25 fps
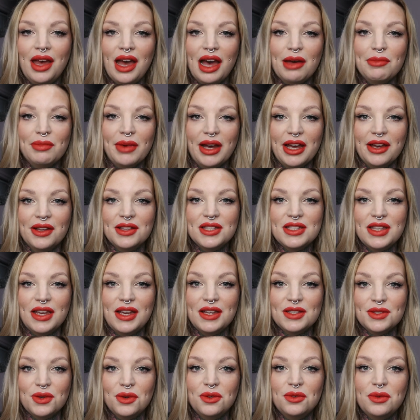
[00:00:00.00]
and my answer
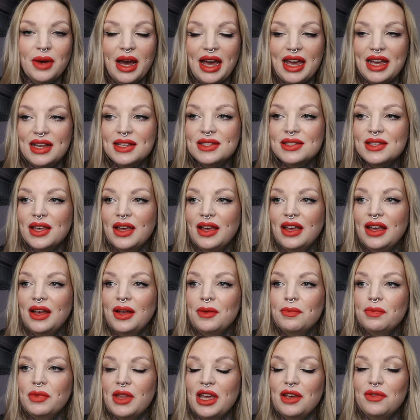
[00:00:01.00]
is always,
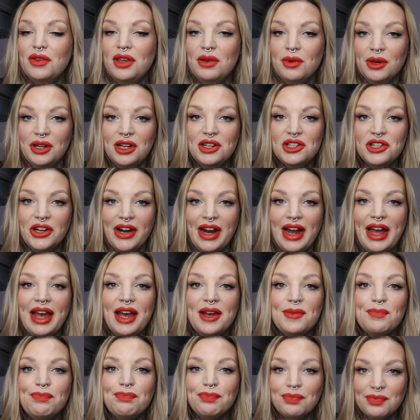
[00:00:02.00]
if you want to try
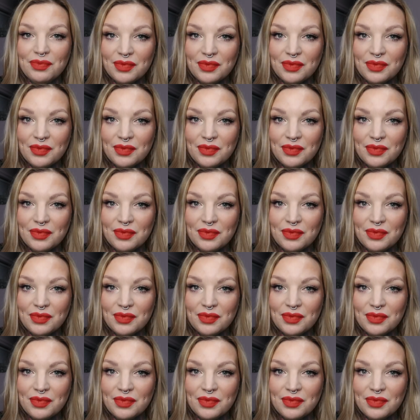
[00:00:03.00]
it,